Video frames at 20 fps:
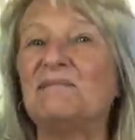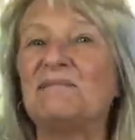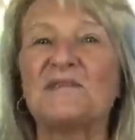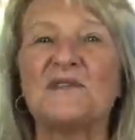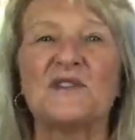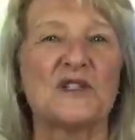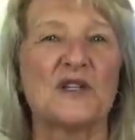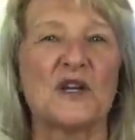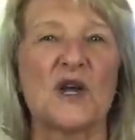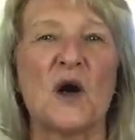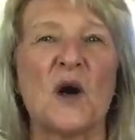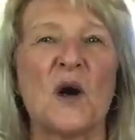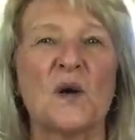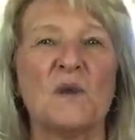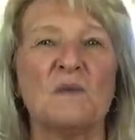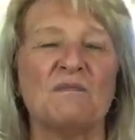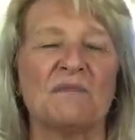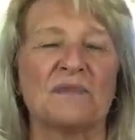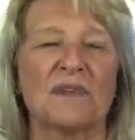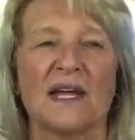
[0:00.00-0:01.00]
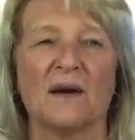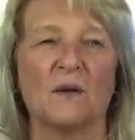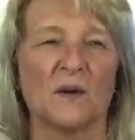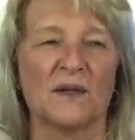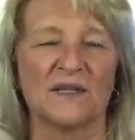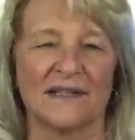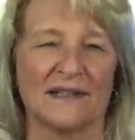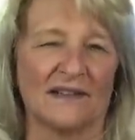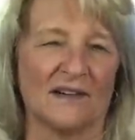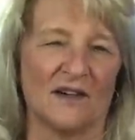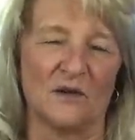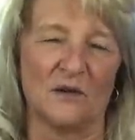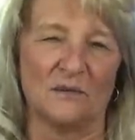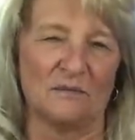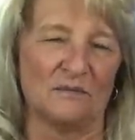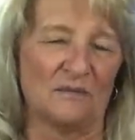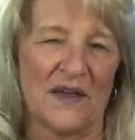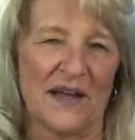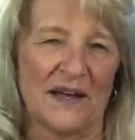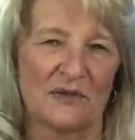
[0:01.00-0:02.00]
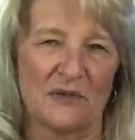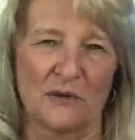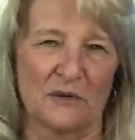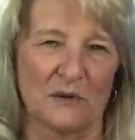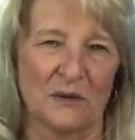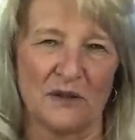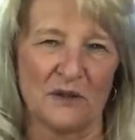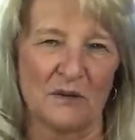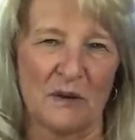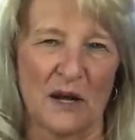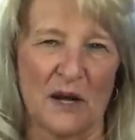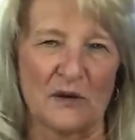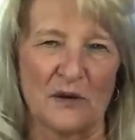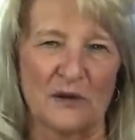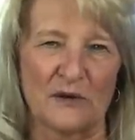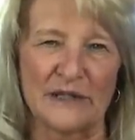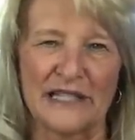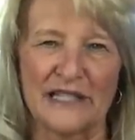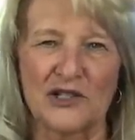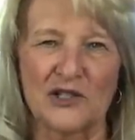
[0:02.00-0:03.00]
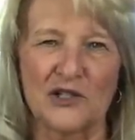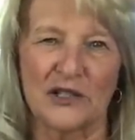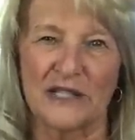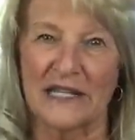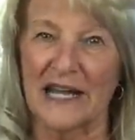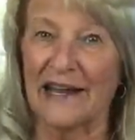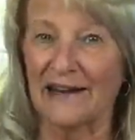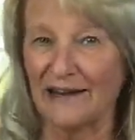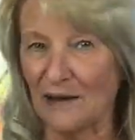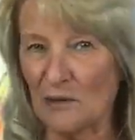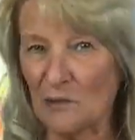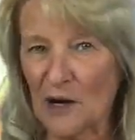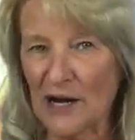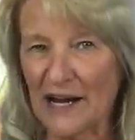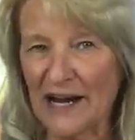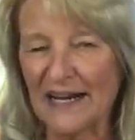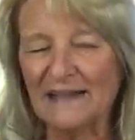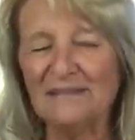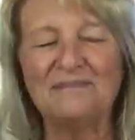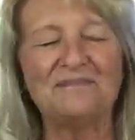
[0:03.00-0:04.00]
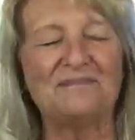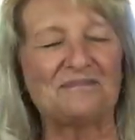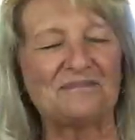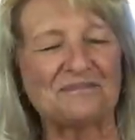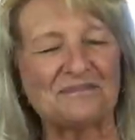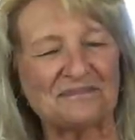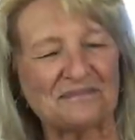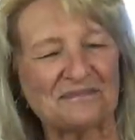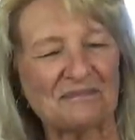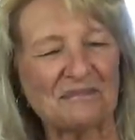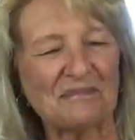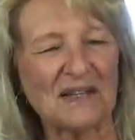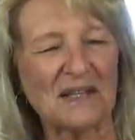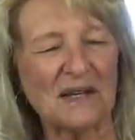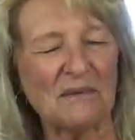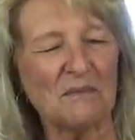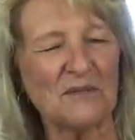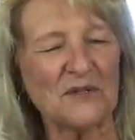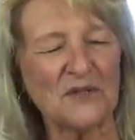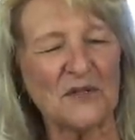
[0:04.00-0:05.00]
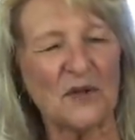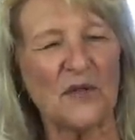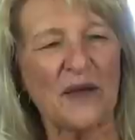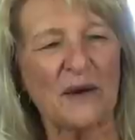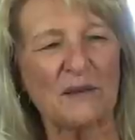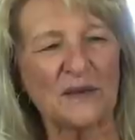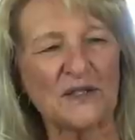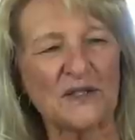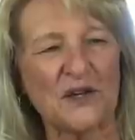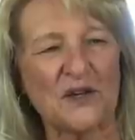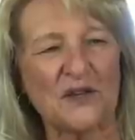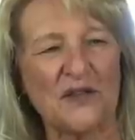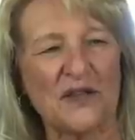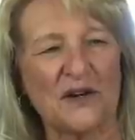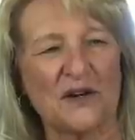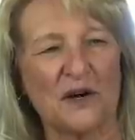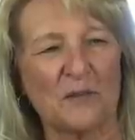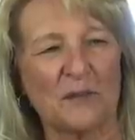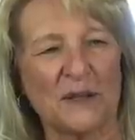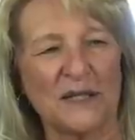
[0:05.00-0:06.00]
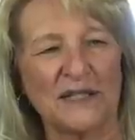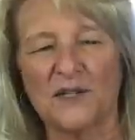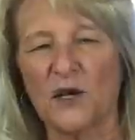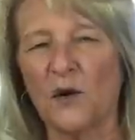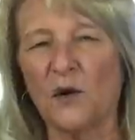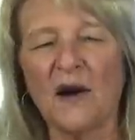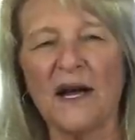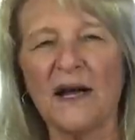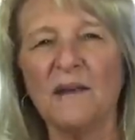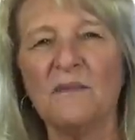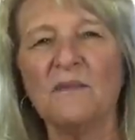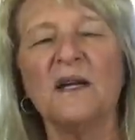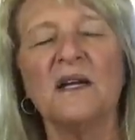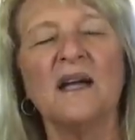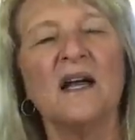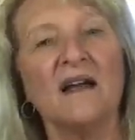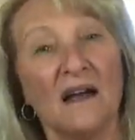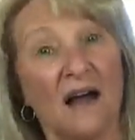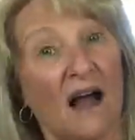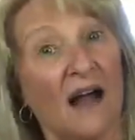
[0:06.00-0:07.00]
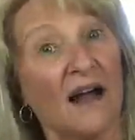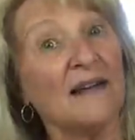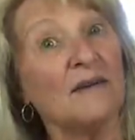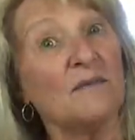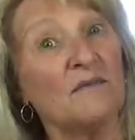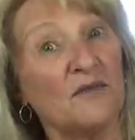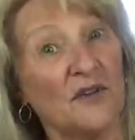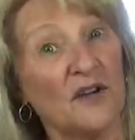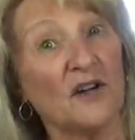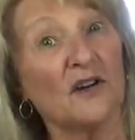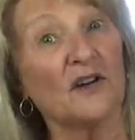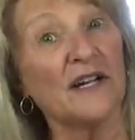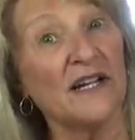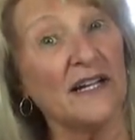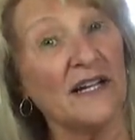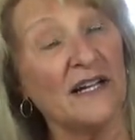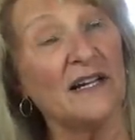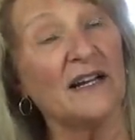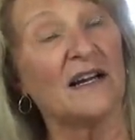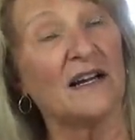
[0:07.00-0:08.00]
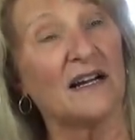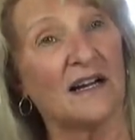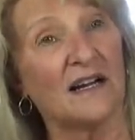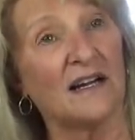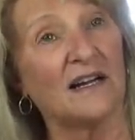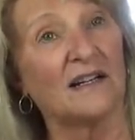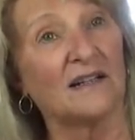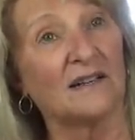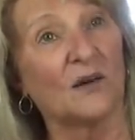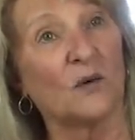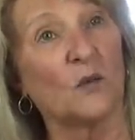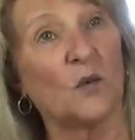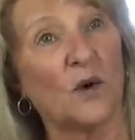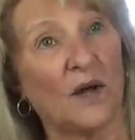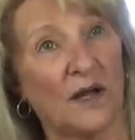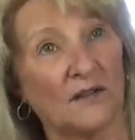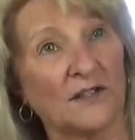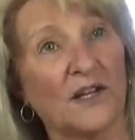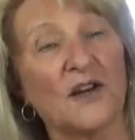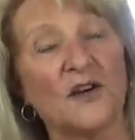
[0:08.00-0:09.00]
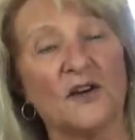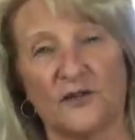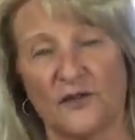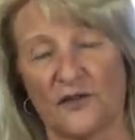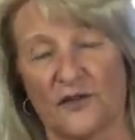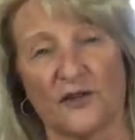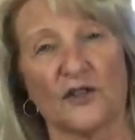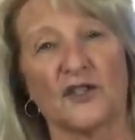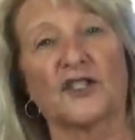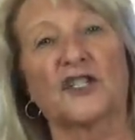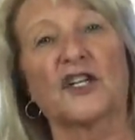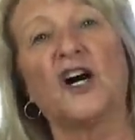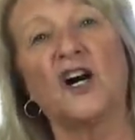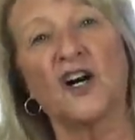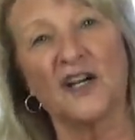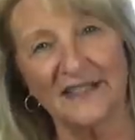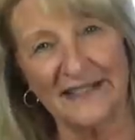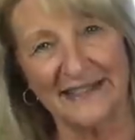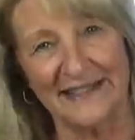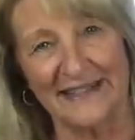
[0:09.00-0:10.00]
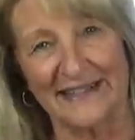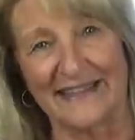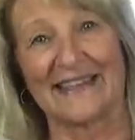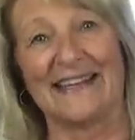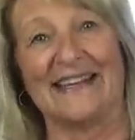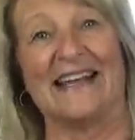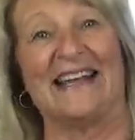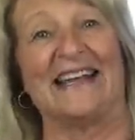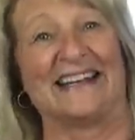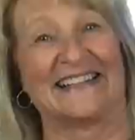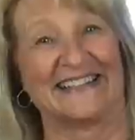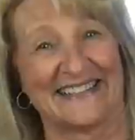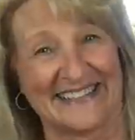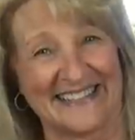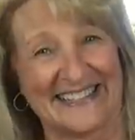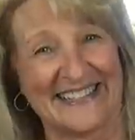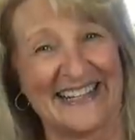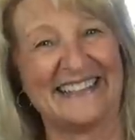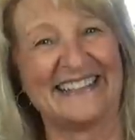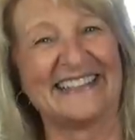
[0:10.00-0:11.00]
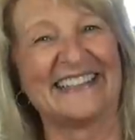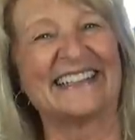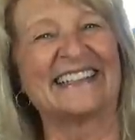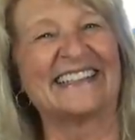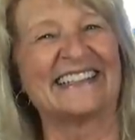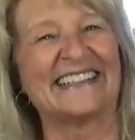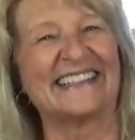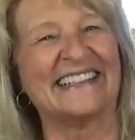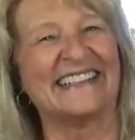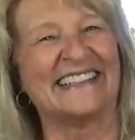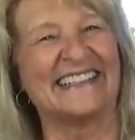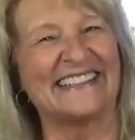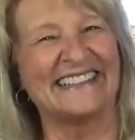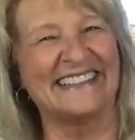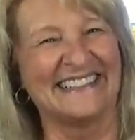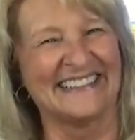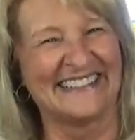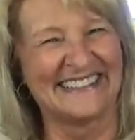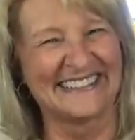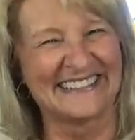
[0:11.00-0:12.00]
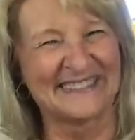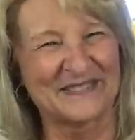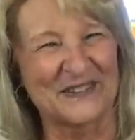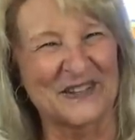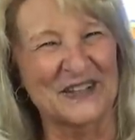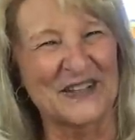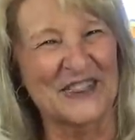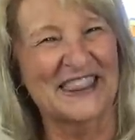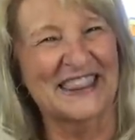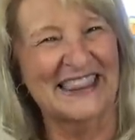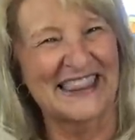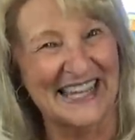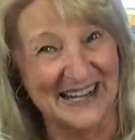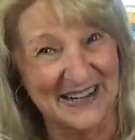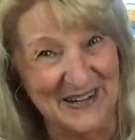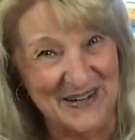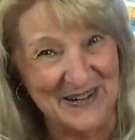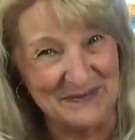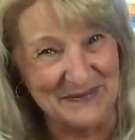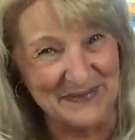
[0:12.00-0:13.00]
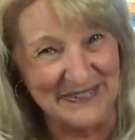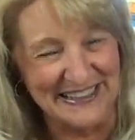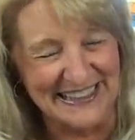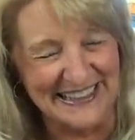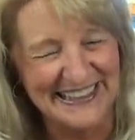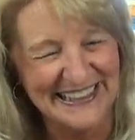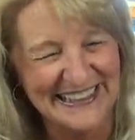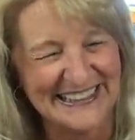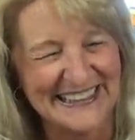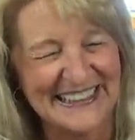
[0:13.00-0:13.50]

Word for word: So I wasn't all that thrilled about those dishes anyway. So that was good therapy. So I am, I am very uh, well known for tossing things for therapy.